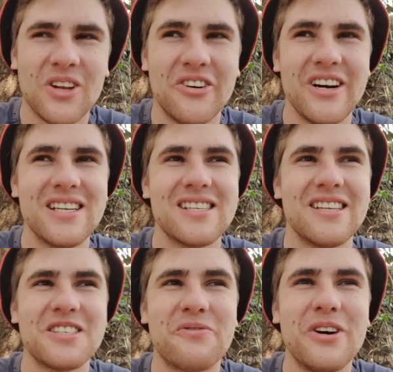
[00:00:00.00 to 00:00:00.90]
The reason
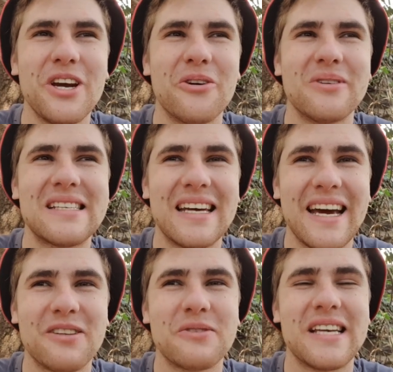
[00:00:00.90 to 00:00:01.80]
this video was
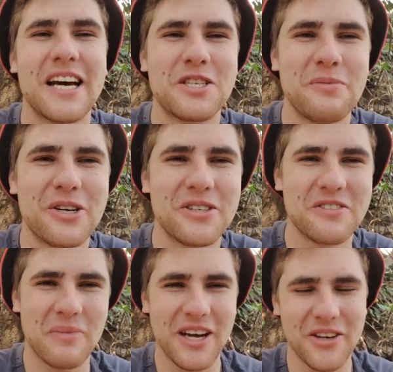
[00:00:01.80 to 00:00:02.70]
late was actually because
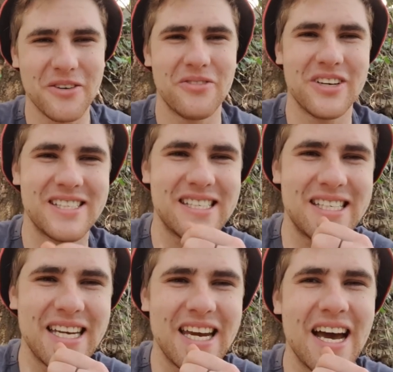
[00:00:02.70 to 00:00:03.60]
of my
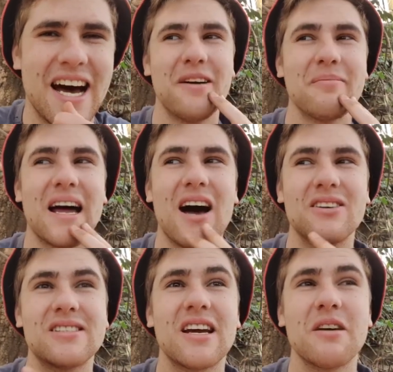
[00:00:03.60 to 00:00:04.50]
university. I'm now
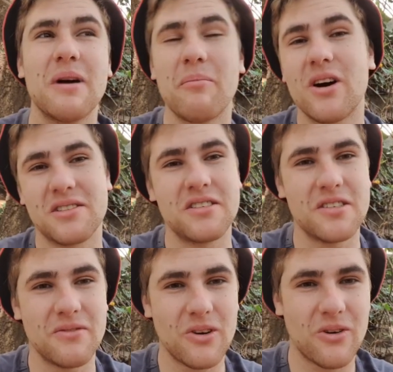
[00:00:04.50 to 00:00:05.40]
studying my Masters
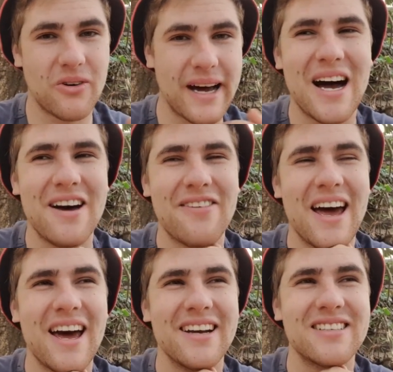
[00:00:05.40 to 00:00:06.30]
of Law. I have
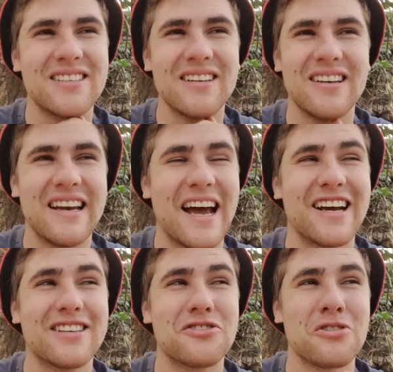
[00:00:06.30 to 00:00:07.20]
had
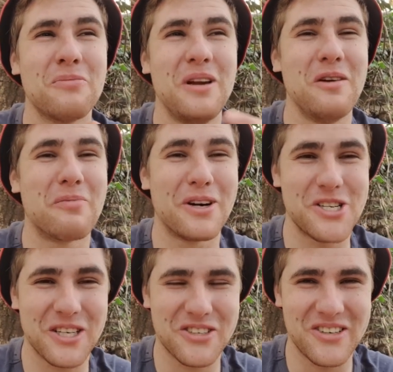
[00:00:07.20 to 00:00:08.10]
so many
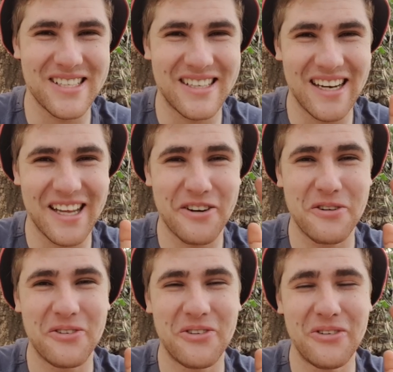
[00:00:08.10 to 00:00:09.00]
projects recently that
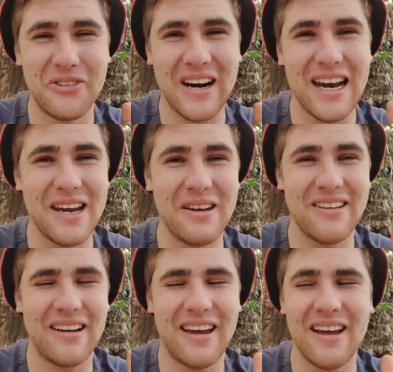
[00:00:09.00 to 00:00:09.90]
are really
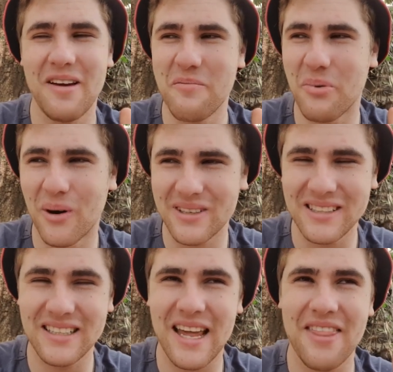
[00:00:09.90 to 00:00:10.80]

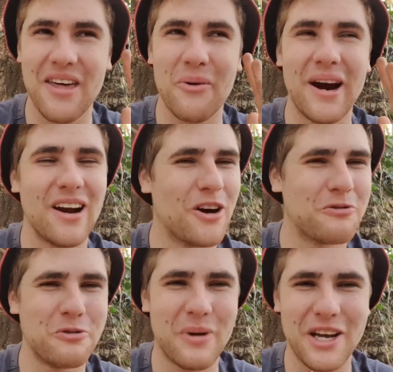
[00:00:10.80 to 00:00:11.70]
important, and they weigh a lot
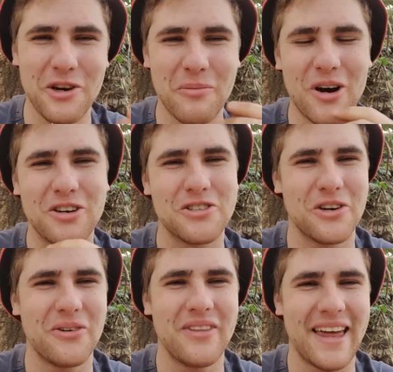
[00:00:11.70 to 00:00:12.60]
for my year mark.
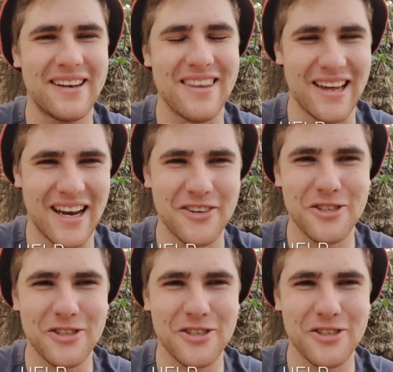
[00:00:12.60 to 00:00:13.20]
So that I was